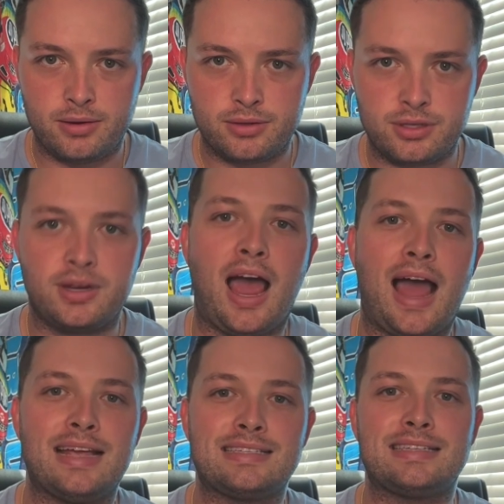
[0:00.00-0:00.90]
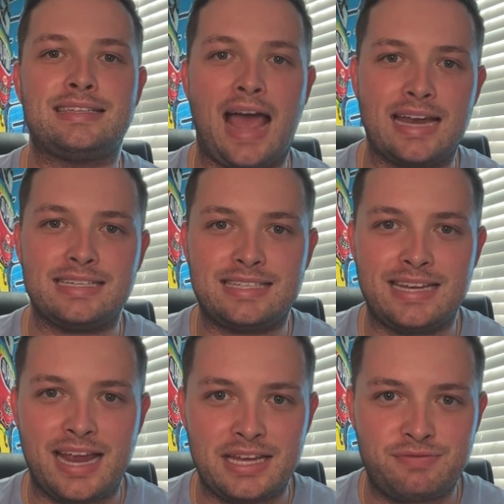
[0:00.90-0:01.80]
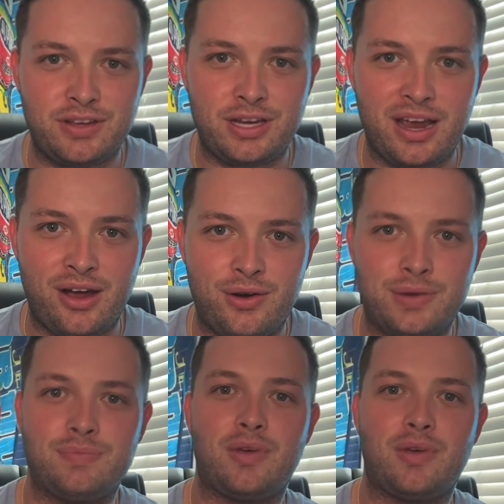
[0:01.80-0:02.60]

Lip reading: So guys, that is today's video.